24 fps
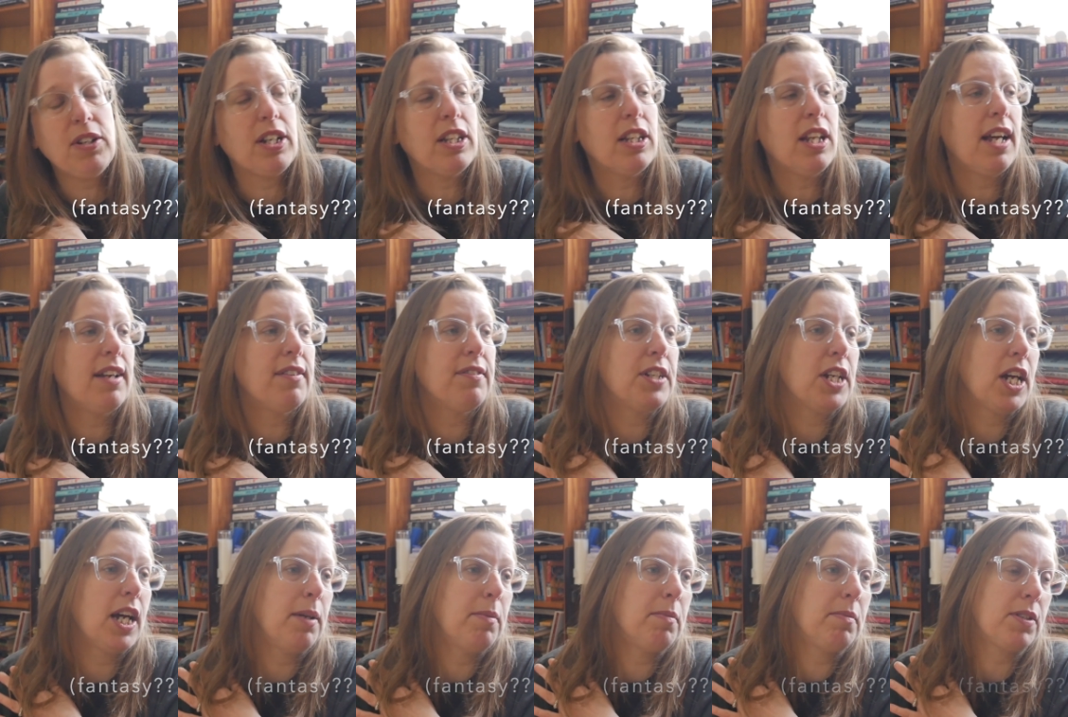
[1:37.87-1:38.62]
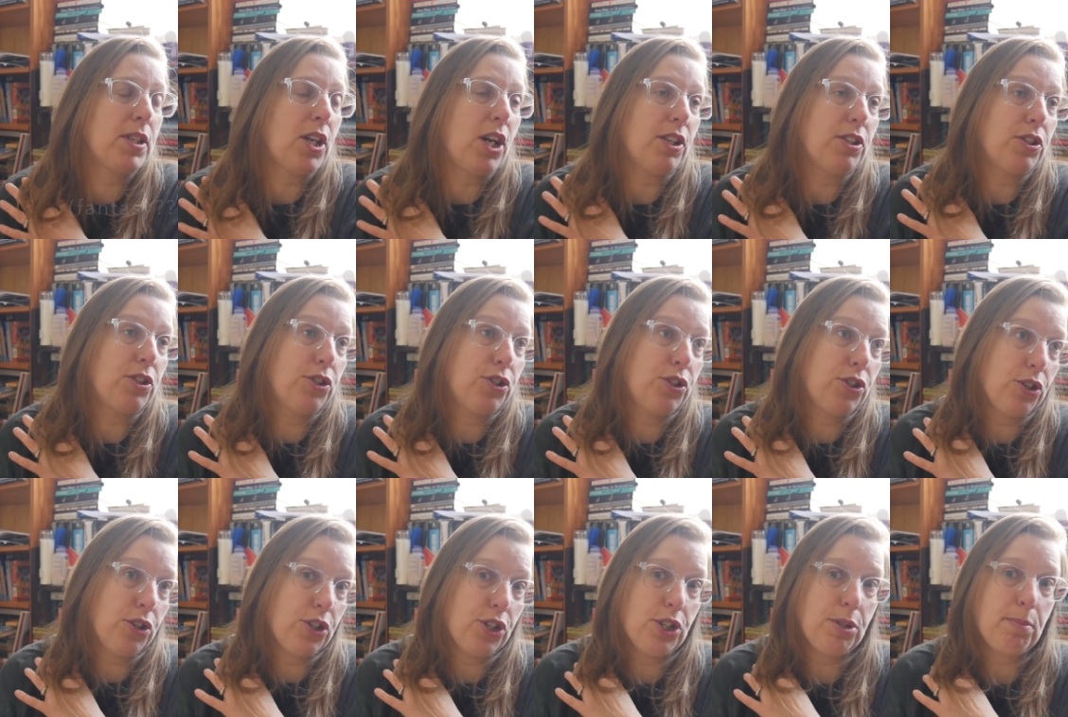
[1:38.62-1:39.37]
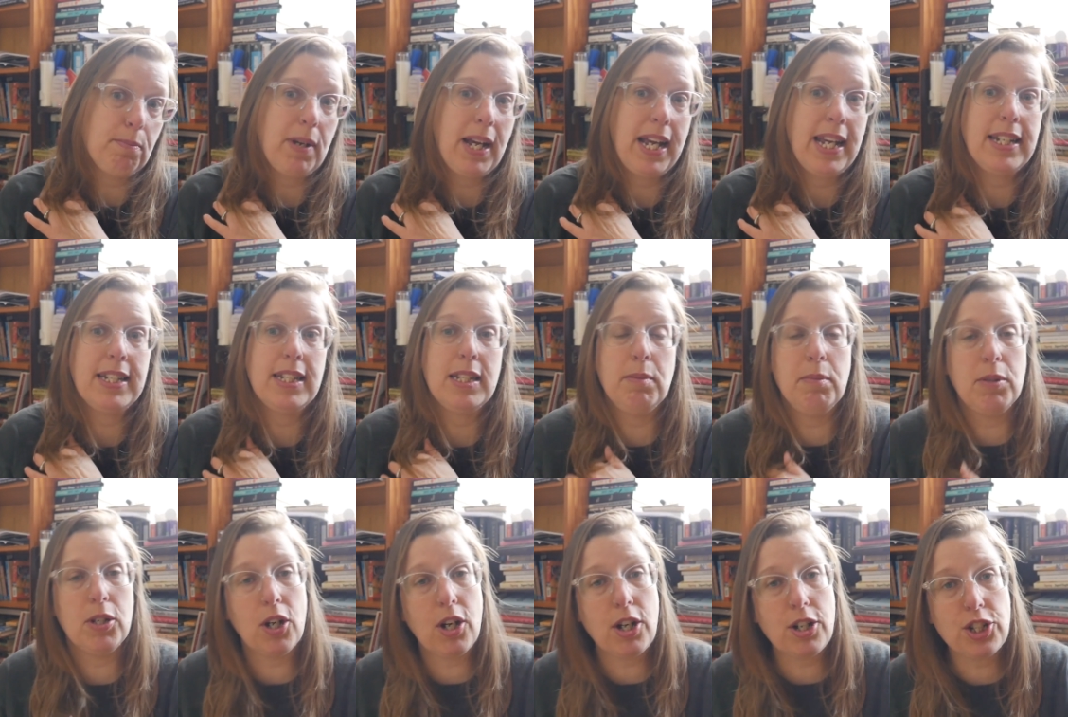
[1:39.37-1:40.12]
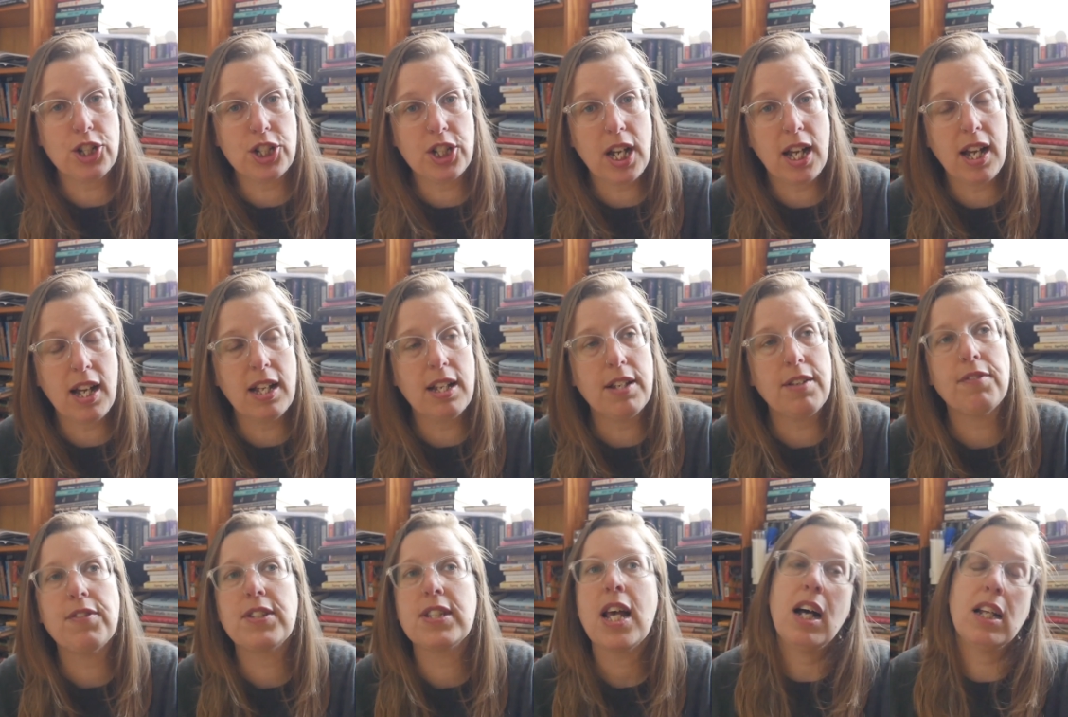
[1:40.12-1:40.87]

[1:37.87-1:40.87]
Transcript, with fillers: A lot of times I'll search my TBR shelves.